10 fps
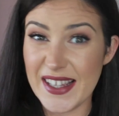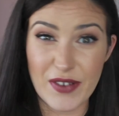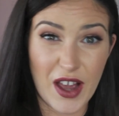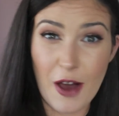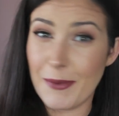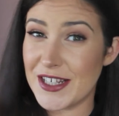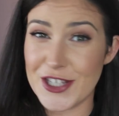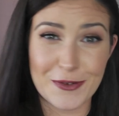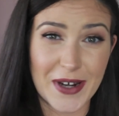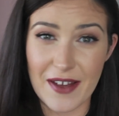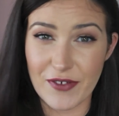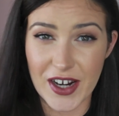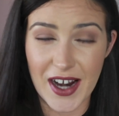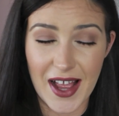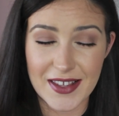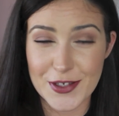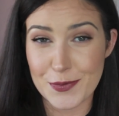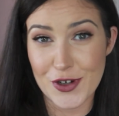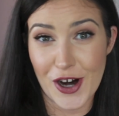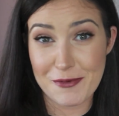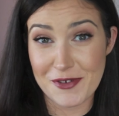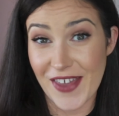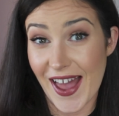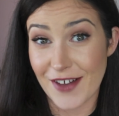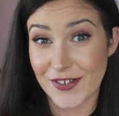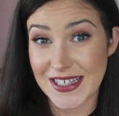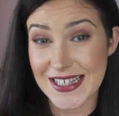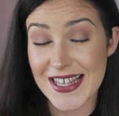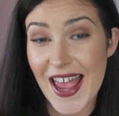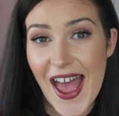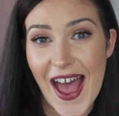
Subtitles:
leave a comment or whatever, and subscribe if you haven't,